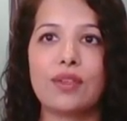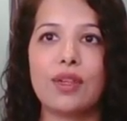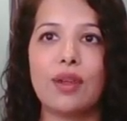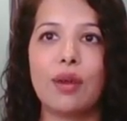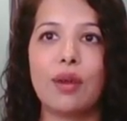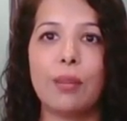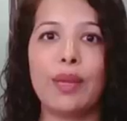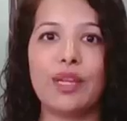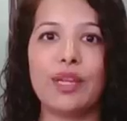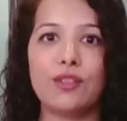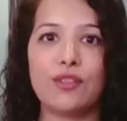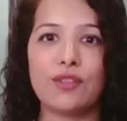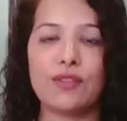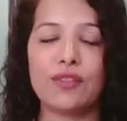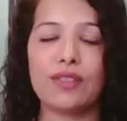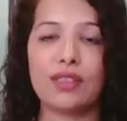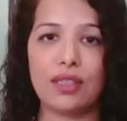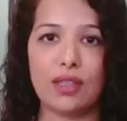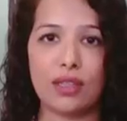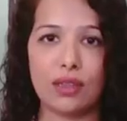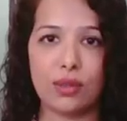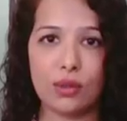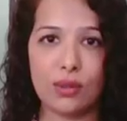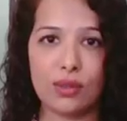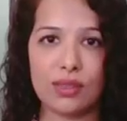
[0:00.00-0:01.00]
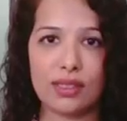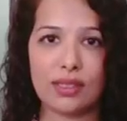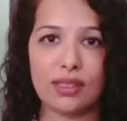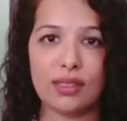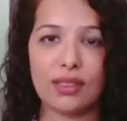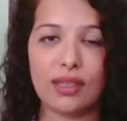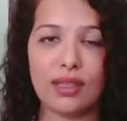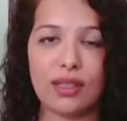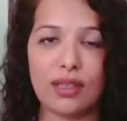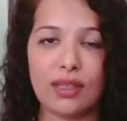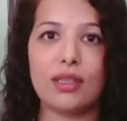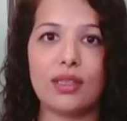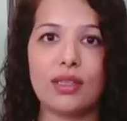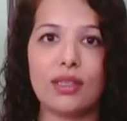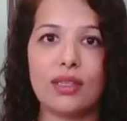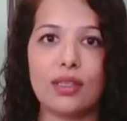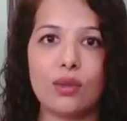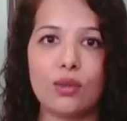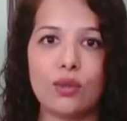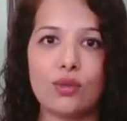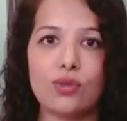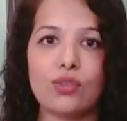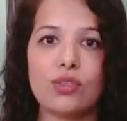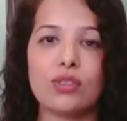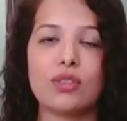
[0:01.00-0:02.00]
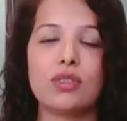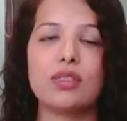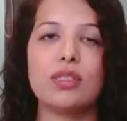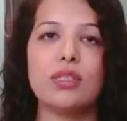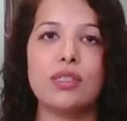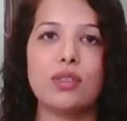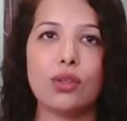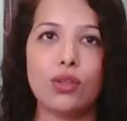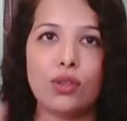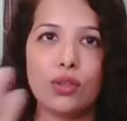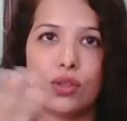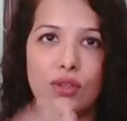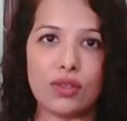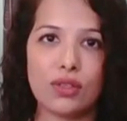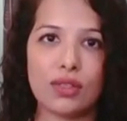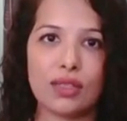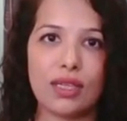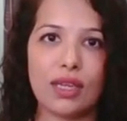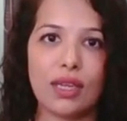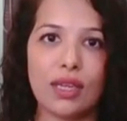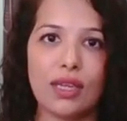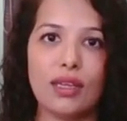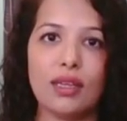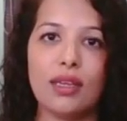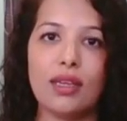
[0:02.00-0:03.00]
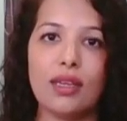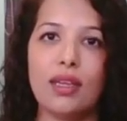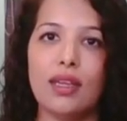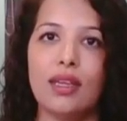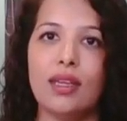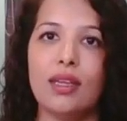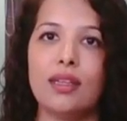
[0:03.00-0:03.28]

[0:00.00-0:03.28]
a bunch of silicones in them, and silicones just sit on your skin.